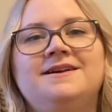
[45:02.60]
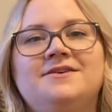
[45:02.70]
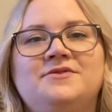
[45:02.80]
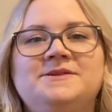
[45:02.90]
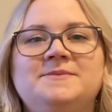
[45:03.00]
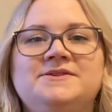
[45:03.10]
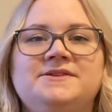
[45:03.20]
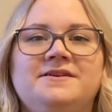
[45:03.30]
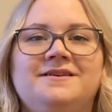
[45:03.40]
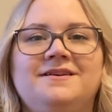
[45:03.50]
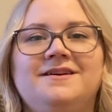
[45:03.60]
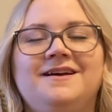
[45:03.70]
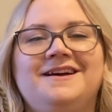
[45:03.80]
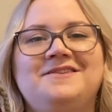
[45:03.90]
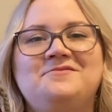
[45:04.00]
Christmas
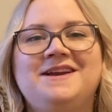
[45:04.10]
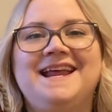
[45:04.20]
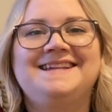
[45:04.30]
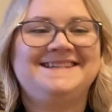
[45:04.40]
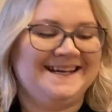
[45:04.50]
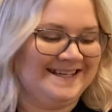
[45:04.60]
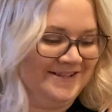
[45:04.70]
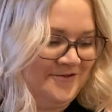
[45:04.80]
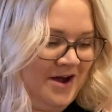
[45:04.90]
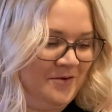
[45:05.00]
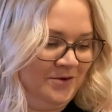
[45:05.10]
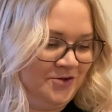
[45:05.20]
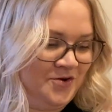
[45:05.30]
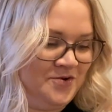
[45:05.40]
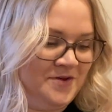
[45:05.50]
related, so I will
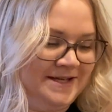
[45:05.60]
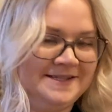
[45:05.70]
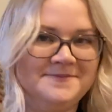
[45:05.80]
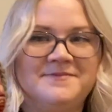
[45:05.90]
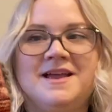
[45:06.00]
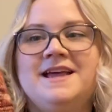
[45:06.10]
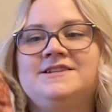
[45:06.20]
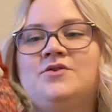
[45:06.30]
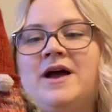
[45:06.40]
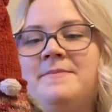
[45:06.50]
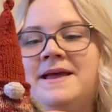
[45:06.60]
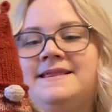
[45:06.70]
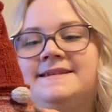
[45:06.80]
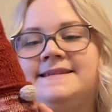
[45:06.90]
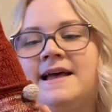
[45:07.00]
show you this. So I
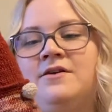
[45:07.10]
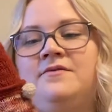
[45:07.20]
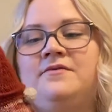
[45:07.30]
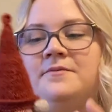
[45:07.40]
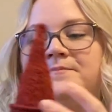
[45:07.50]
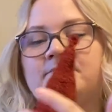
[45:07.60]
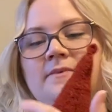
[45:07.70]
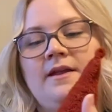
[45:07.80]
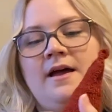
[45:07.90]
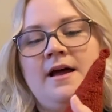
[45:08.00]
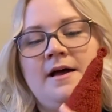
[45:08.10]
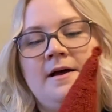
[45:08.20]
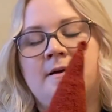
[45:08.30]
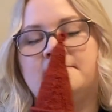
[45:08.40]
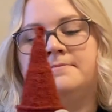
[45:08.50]
made this elf.
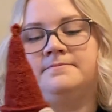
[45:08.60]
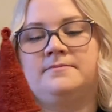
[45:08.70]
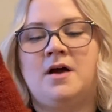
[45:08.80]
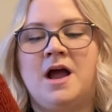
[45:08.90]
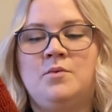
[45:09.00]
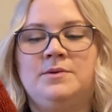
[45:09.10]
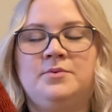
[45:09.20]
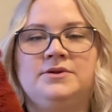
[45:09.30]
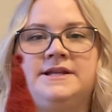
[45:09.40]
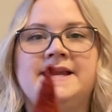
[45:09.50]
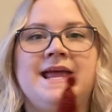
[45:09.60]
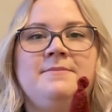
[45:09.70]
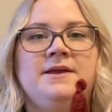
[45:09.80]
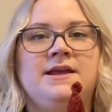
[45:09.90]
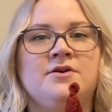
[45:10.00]
I will put the
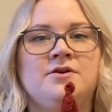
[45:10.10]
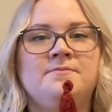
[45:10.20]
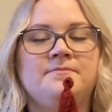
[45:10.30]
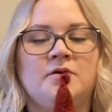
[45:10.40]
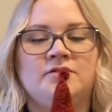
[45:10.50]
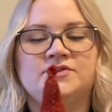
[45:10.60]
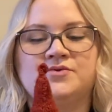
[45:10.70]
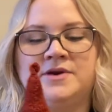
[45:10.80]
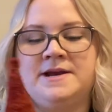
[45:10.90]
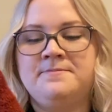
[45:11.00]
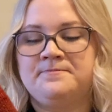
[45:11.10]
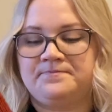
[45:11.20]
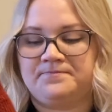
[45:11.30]
name here on the screen